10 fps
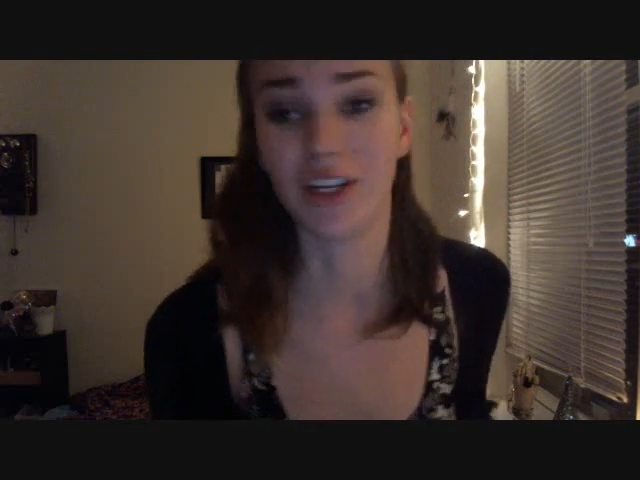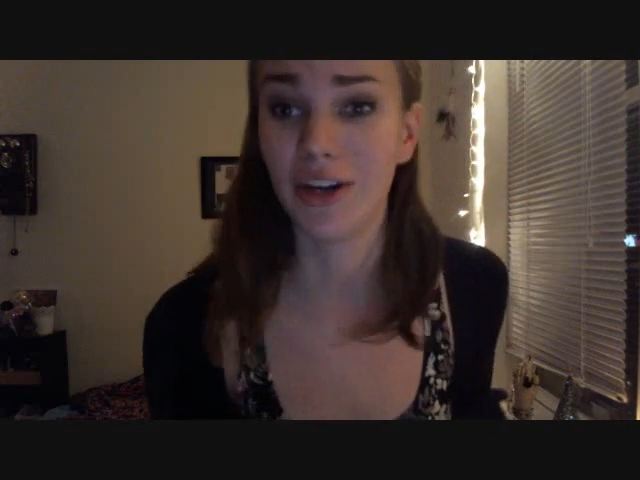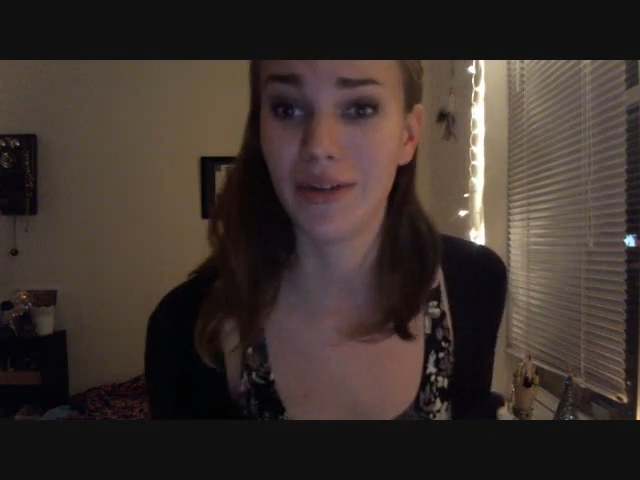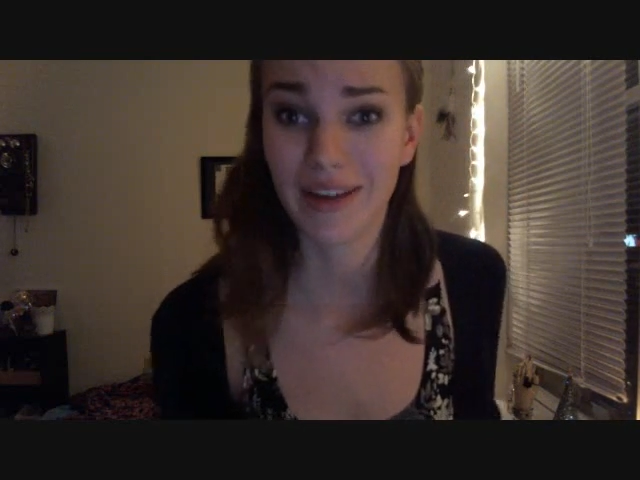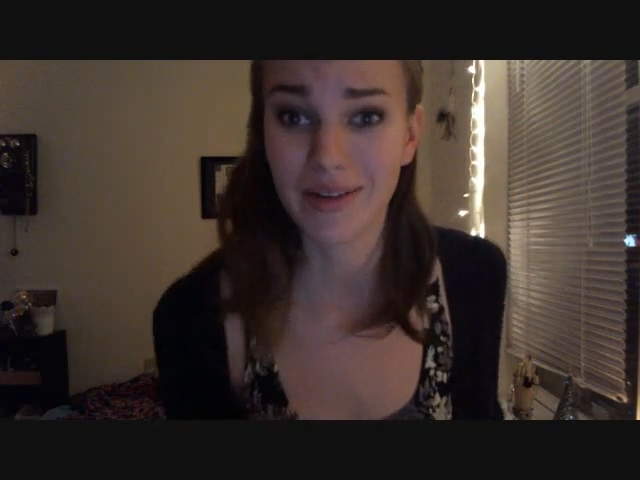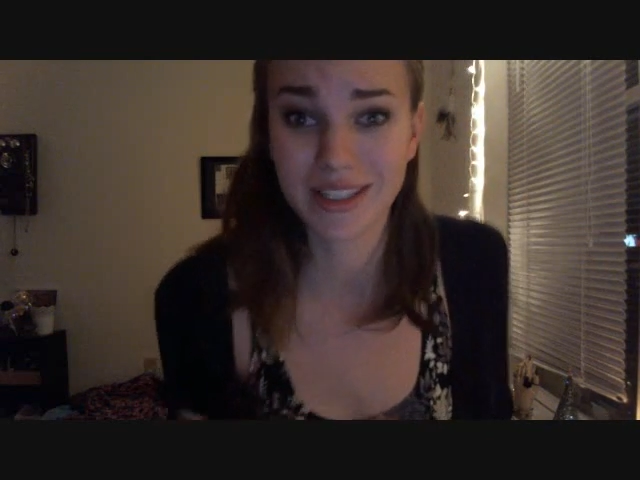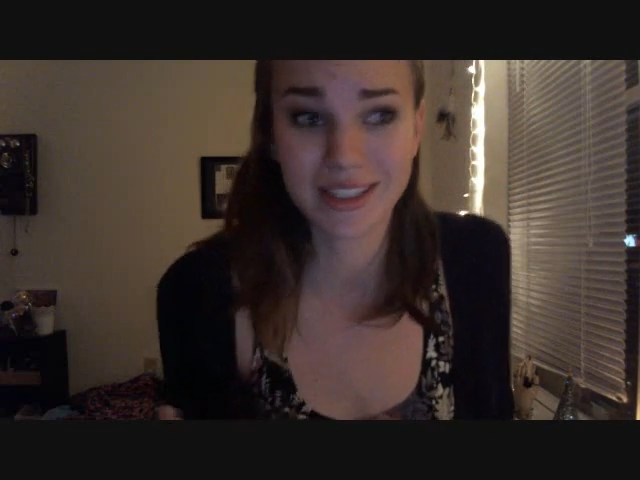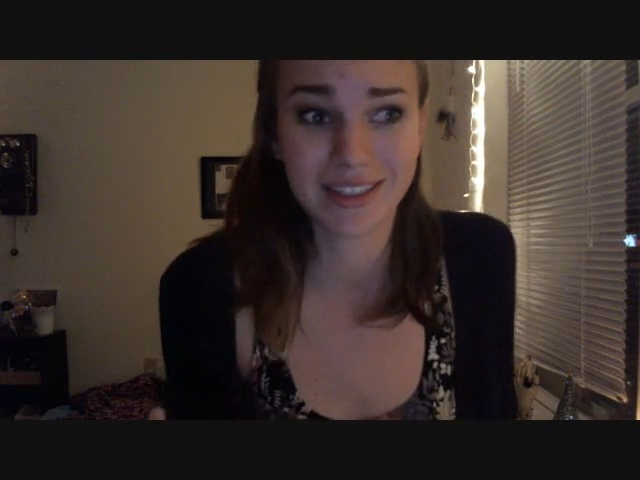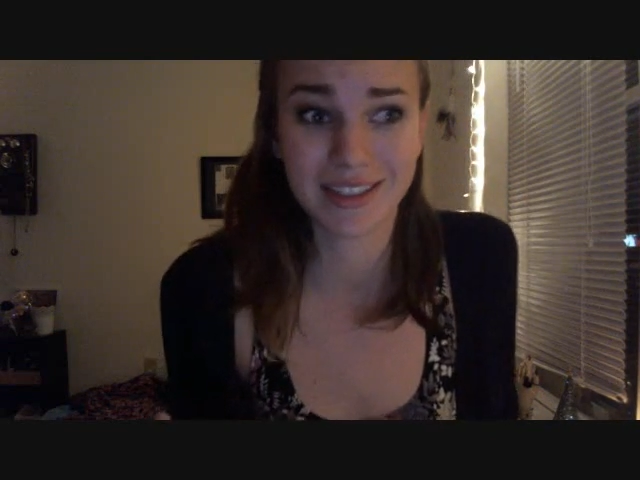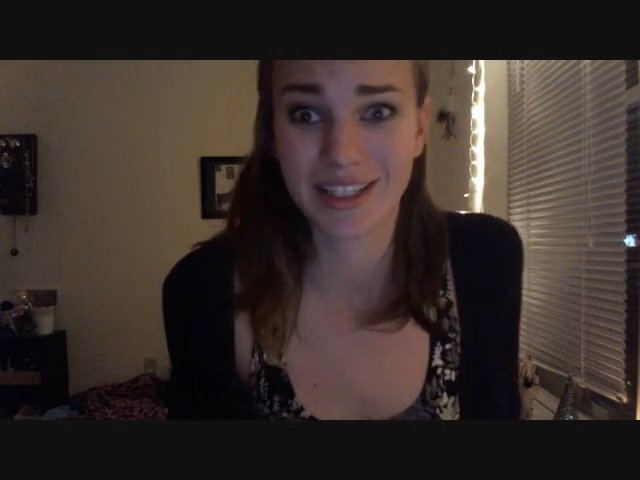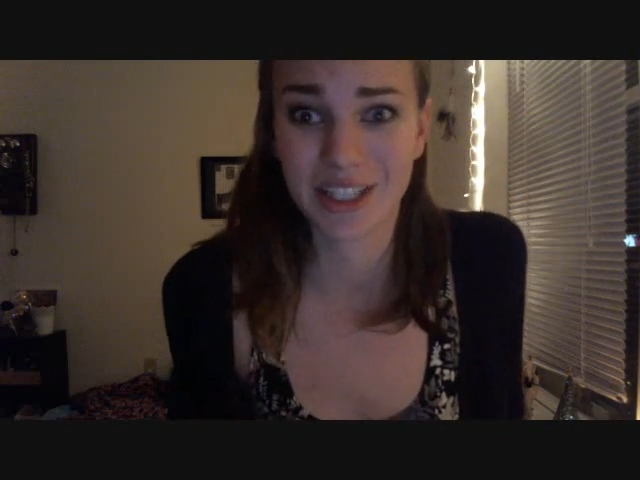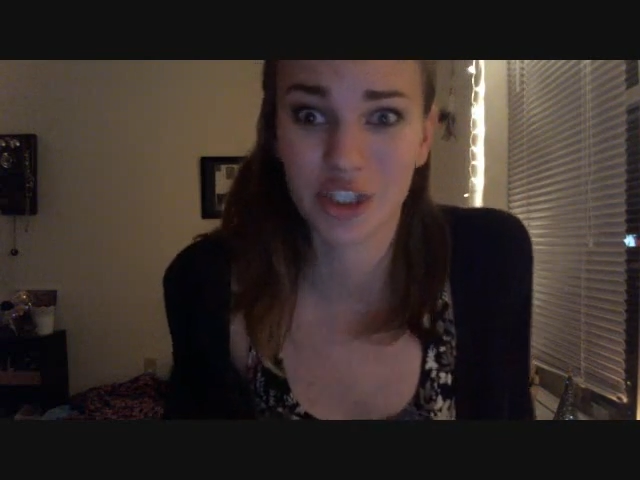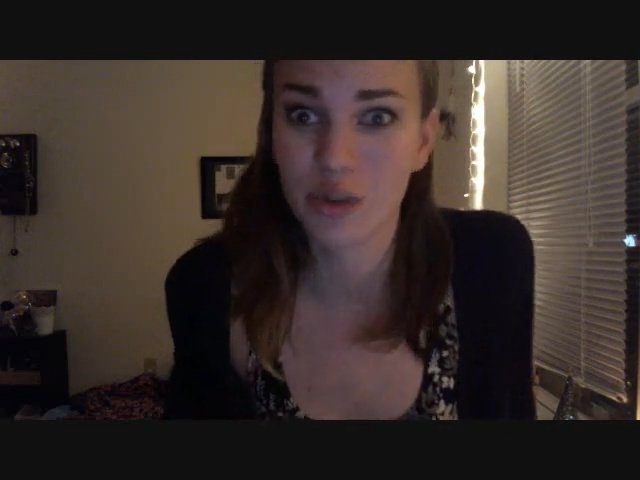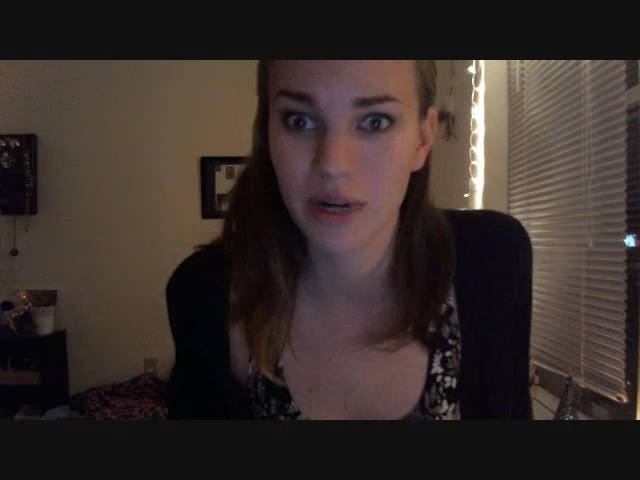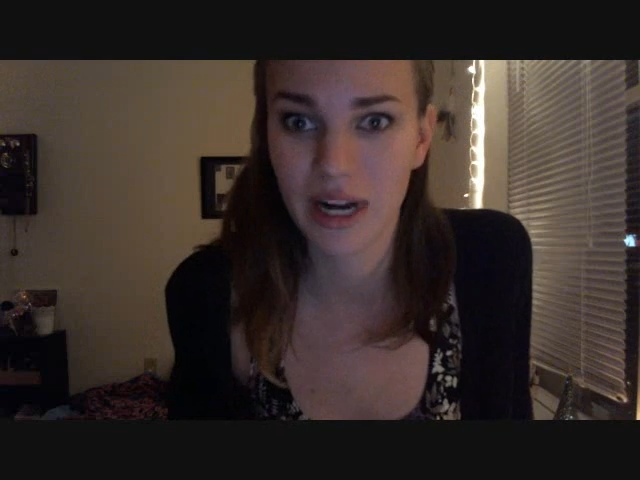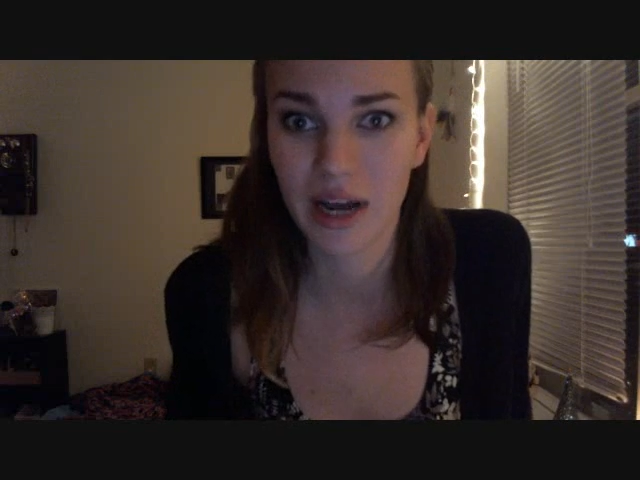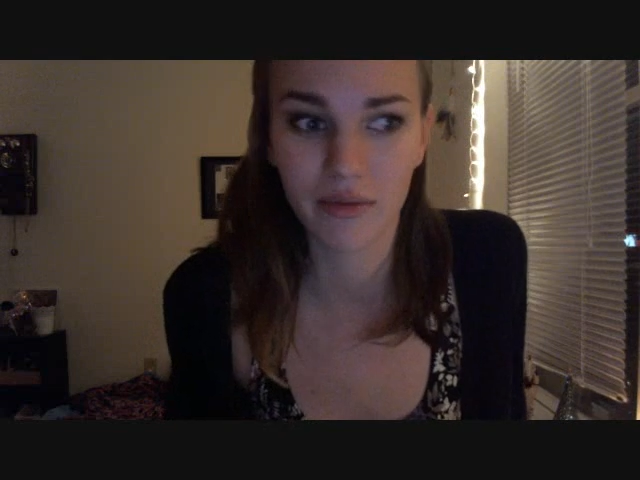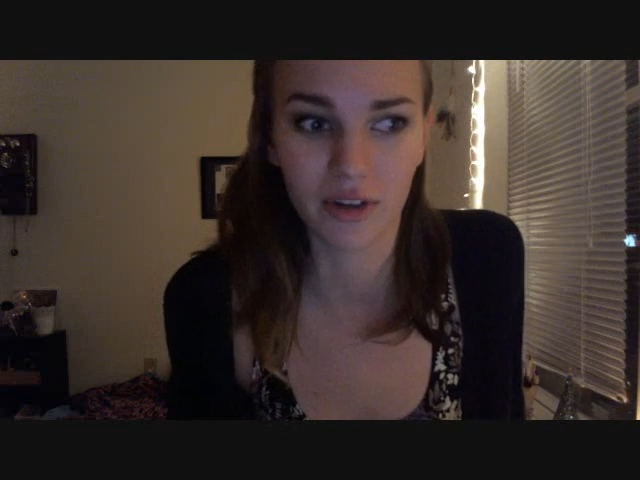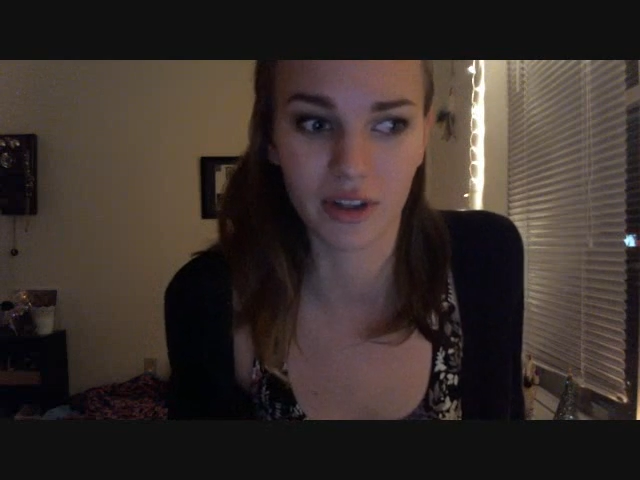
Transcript: And that was super helpful